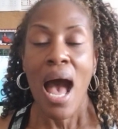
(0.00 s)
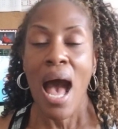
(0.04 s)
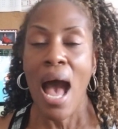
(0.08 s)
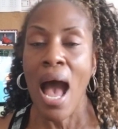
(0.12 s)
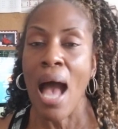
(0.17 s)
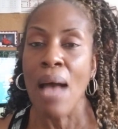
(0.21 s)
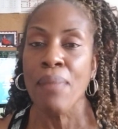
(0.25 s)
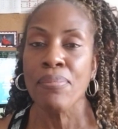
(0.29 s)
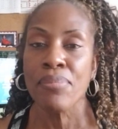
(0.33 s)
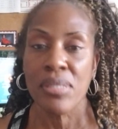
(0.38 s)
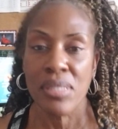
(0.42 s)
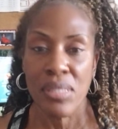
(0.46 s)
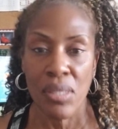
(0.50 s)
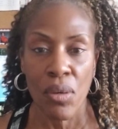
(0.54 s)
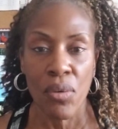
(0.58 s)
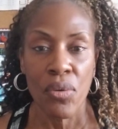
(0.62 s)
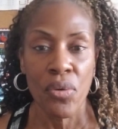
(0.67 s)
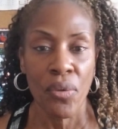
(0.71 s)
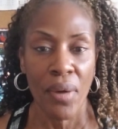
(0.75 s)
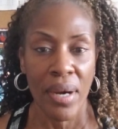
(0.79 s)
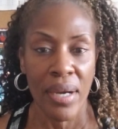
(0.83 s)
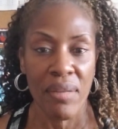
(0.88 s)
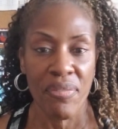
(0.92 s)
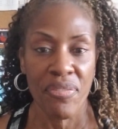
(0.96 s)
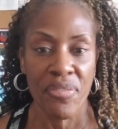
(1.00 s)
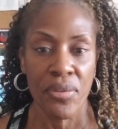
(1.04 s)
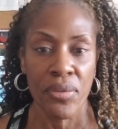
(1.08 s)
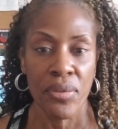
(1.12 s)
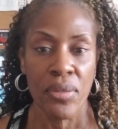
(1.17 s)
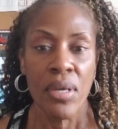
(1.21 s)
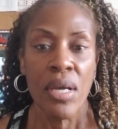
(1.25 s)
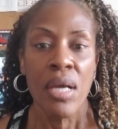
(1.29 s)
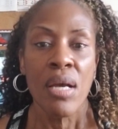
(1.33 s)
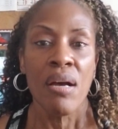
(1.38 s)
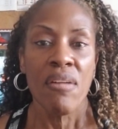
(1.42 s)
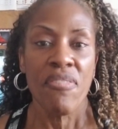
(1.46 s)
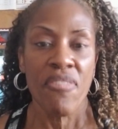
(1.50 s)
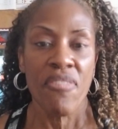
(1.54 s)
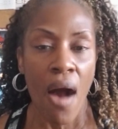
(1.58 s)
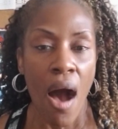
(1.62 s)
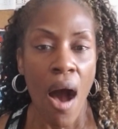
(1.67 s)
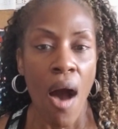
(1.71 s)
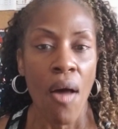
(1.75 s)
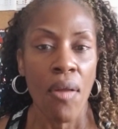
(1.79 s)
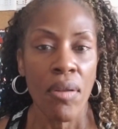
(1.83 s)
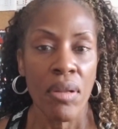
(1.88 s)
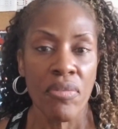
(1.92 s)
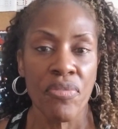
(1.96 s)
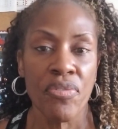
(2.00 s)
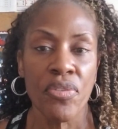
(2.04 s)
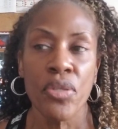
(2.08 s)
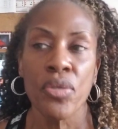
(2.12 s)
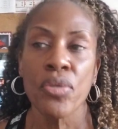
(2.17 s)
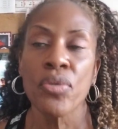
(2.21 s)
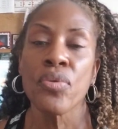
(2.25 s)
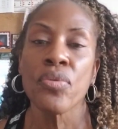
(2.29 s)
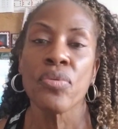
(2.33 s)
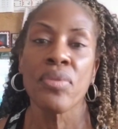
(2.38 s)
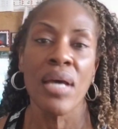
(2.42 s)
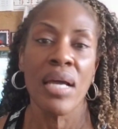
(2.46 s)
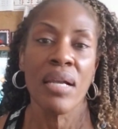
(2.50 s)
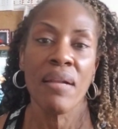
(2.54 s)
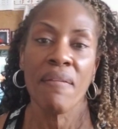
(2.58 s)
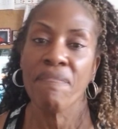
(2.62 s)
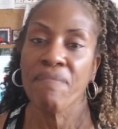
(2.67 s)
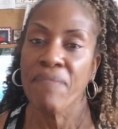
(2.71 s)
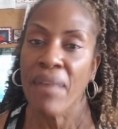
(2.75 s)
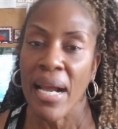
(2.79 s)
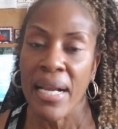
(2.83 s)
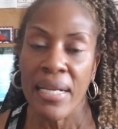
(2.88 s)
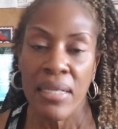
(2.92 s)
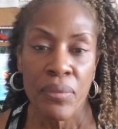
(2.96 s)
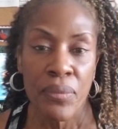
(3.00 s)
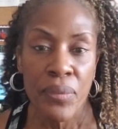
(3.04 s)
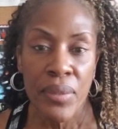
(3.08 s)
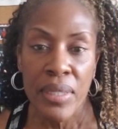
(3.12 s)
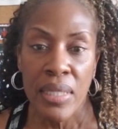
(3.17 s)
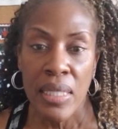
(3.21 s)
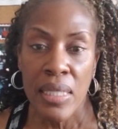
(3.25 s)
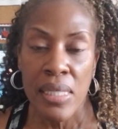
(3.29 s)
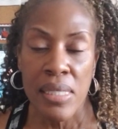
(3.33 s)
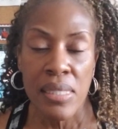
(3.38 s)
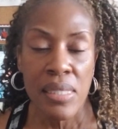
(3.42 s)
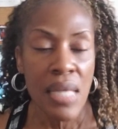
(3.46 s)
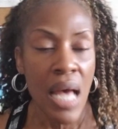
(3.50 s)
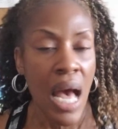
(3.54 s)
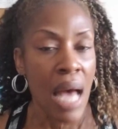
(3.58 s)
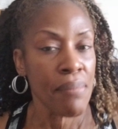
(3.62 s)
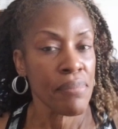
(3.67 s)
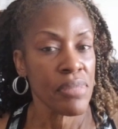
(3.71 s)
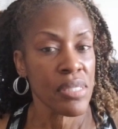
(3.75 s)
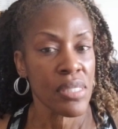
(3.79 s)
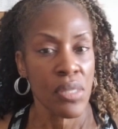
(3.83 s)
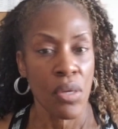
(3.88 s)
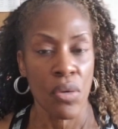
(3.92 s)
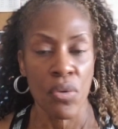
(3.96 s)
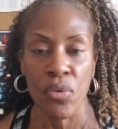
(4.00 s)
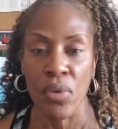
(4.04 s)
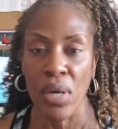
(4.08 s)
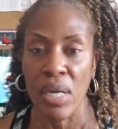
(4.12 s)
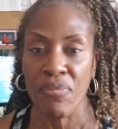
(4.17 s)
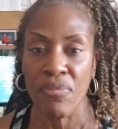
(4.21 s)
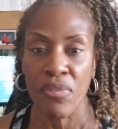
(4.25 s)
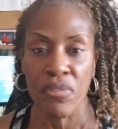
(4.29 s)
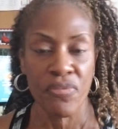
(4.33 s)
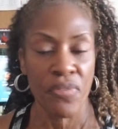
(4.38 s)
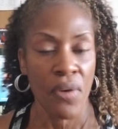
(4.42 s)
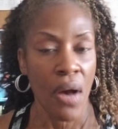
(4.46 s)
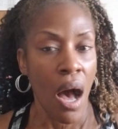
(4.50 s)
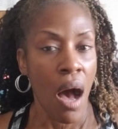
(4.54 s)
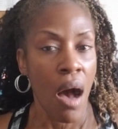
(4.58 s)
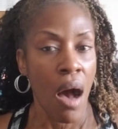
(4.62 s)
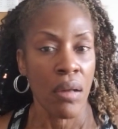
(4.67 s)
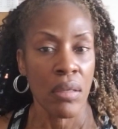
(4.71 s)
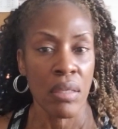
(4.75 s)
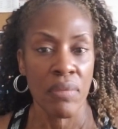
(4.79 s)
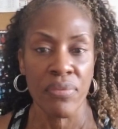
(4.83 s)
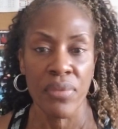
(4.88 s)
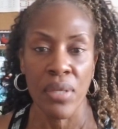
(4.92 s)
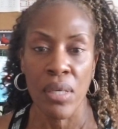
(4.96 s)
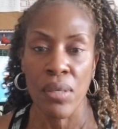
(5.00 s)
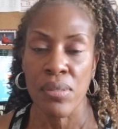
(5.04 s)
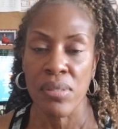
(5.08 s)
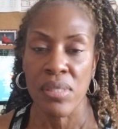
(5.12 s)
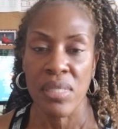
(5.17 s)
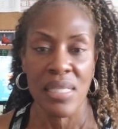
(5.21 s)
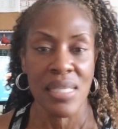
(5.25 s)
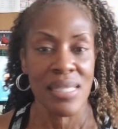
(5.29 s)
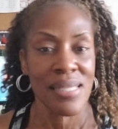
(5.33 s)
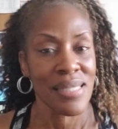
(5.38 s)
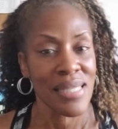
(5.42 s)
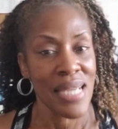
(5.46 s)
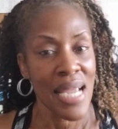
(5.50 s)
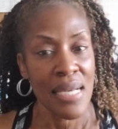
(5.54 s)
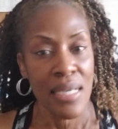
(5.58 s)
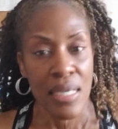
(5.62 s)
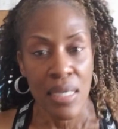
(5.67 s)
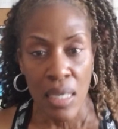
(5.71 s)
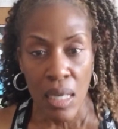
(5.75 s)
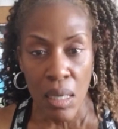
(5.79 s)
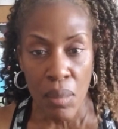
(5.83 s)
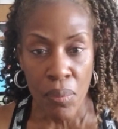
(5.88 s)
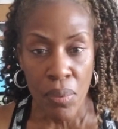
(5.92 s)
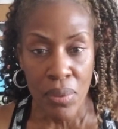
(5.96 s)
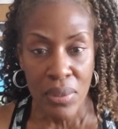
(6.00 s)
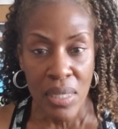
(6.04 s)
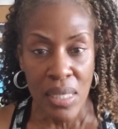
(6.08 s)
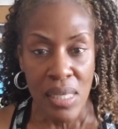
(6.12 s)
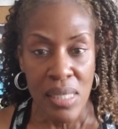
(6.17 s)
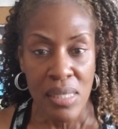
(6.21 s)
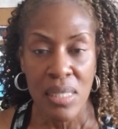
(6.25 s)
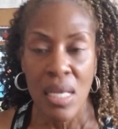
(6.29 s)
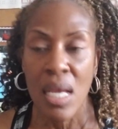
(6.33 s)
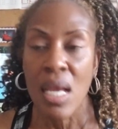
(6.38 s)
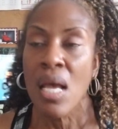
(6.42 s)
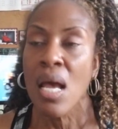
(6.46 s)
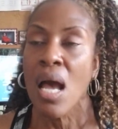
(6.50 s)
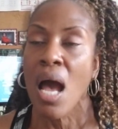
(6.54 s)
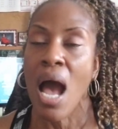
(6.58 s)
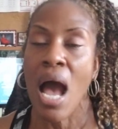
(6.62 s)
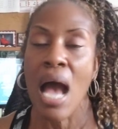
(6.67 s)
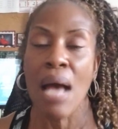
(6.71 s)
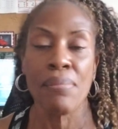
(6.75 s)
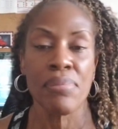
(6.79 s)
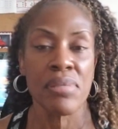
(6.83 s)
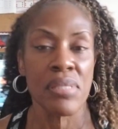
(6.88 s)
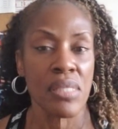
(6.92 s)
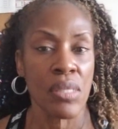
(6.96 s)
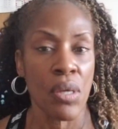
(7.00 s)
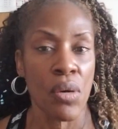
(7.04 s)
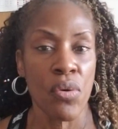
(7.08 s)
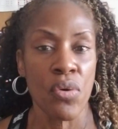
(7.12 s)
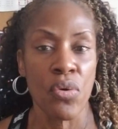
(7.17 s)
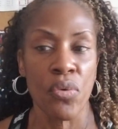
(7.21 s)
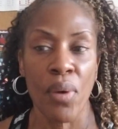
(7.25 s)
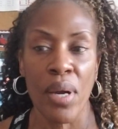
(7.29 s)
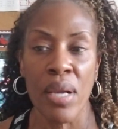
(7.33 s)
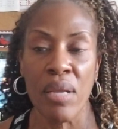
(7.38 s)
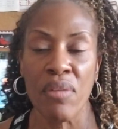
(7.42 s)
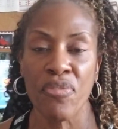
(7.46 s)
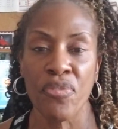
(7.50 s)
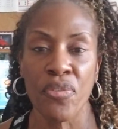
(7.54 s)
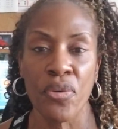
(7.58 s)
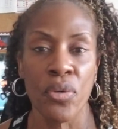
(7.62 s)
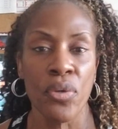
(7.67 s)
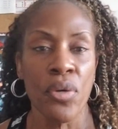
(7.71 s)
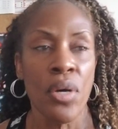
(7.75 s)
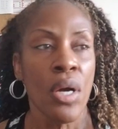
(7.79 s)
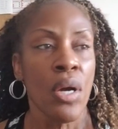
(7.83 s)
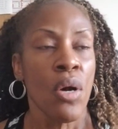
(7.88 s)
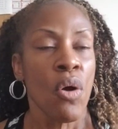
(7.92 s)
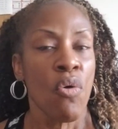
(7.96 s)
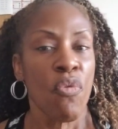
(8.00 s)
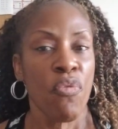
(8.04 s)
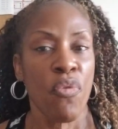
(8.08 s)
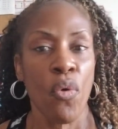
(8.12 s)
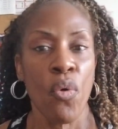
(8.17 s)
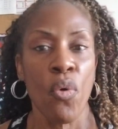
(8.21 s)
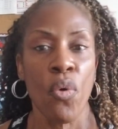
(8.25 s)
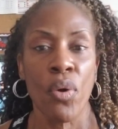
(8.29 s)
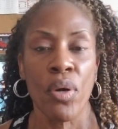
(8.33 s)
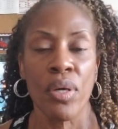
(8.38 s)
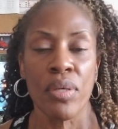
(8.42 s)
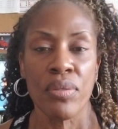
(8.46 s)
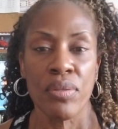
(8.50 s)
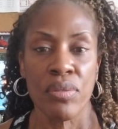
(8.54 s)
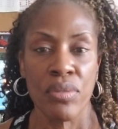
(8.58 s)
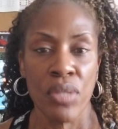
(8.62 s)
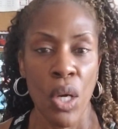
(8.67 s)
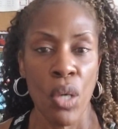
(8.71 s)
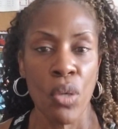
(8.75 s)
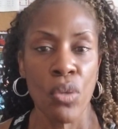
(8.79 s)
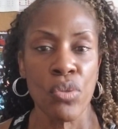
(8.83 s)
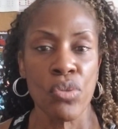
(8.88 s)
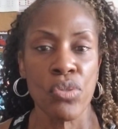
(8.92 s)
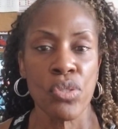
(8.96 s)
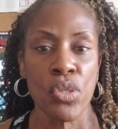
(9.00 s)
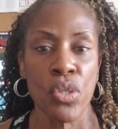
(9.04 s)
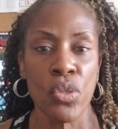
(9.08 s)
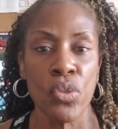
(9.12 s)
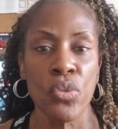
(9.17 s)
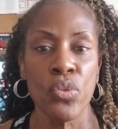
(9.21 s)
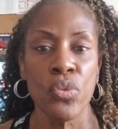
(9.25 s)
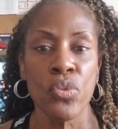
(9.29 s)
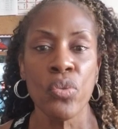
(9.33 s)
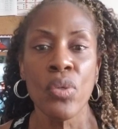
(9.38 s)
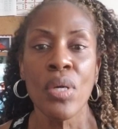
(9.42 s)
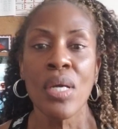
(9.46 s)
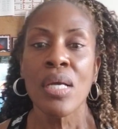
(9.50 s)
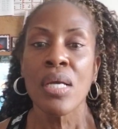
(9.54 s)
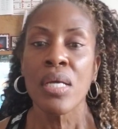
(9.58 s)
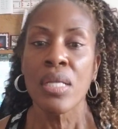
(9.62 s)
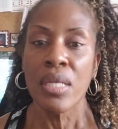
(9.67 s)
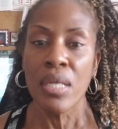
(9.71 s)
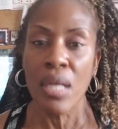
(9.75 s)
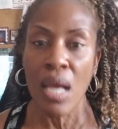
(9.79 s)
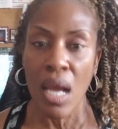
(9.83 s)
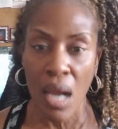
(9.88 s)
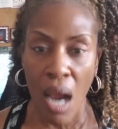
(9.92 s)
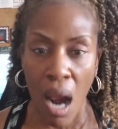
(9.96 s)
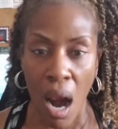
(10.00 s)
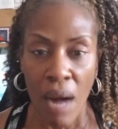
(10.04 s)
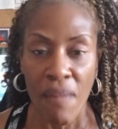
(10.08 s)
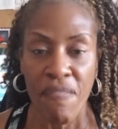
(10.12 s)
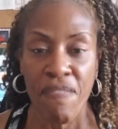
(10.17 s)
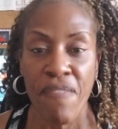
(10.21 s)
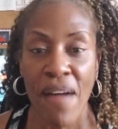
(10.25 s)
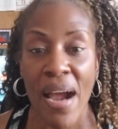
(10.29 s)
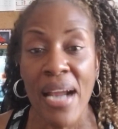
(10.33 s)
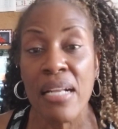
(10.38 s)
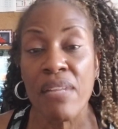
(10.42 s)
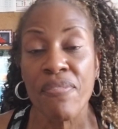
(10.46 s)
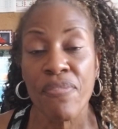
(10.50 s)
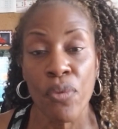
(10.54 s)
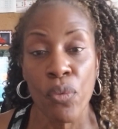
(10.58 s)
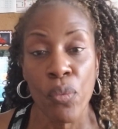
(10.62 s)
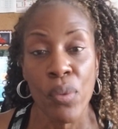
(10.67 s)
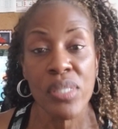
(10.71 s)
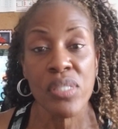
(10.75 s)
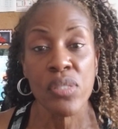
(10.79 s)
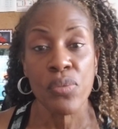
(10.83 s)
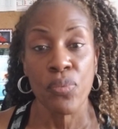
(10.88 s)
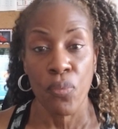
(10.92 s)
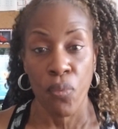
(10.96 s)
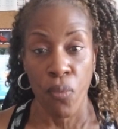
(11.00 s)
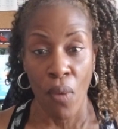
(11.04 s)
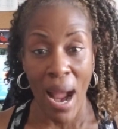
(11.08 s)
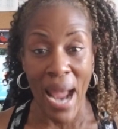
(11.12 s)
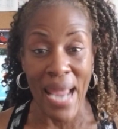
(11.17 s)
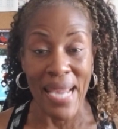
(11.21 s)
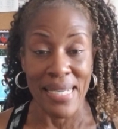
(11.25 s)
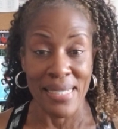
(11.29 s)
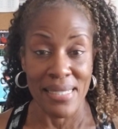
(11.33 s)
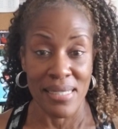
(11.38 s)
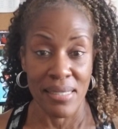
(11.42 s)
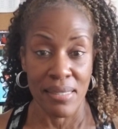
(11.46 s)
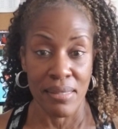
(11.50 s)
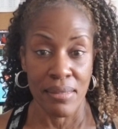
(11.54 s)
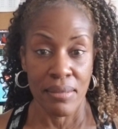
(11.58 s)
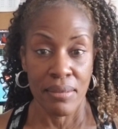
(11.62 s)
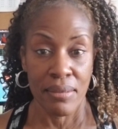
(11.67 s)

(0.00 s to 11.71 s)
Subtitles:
I'm so grateful for all of you that are fighting with us. I'm so grateful for all of those that are standing up with us. I'm so grateful for those who are fighting for what's right.